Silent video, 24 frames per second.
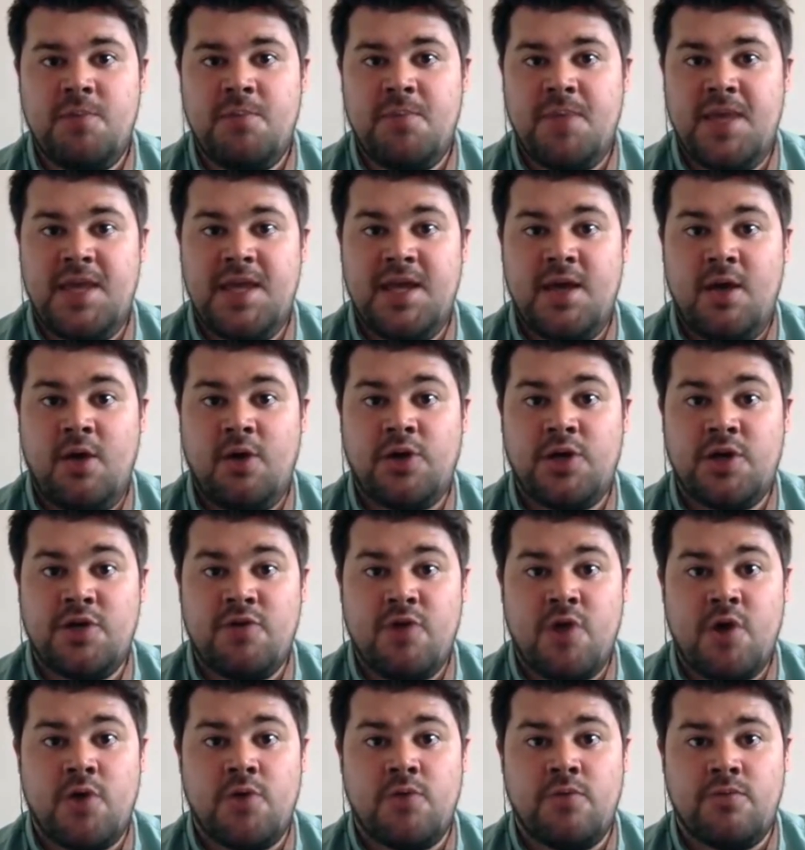be on your
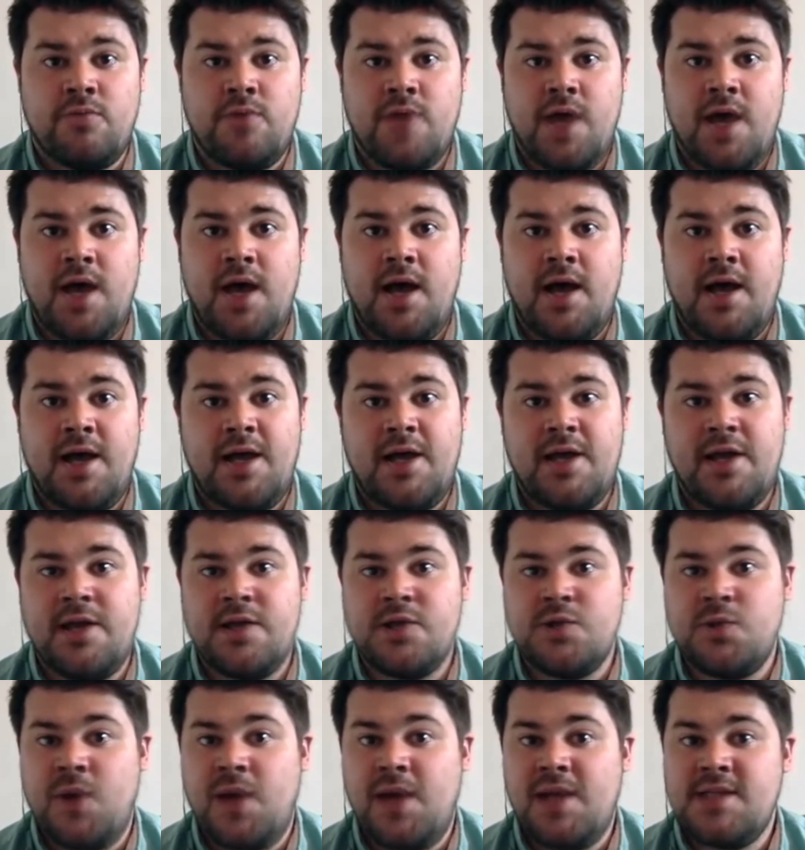own,
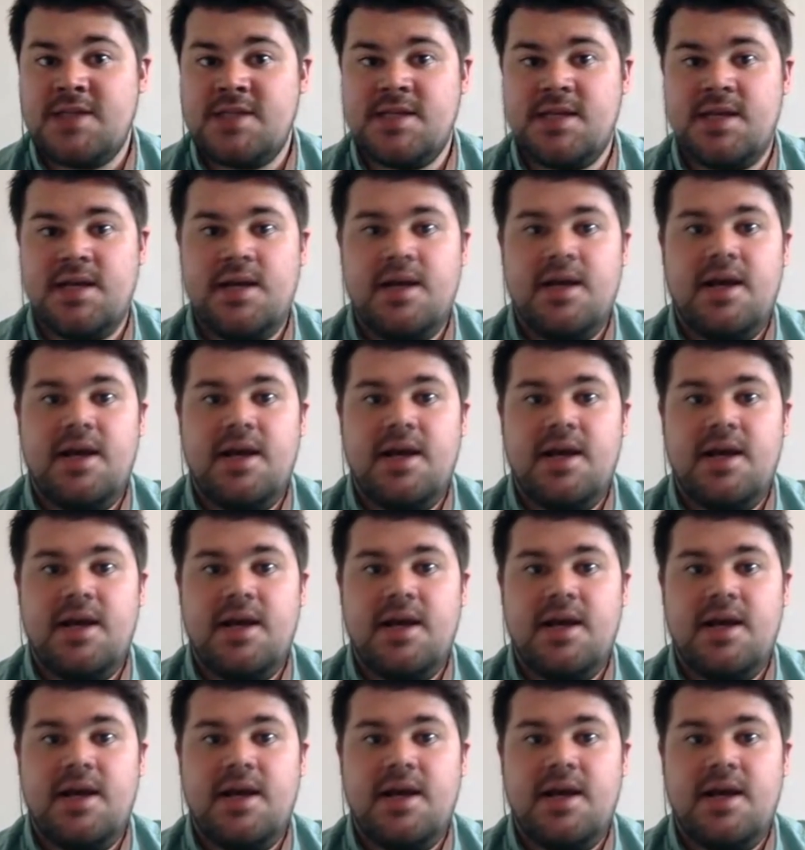as well as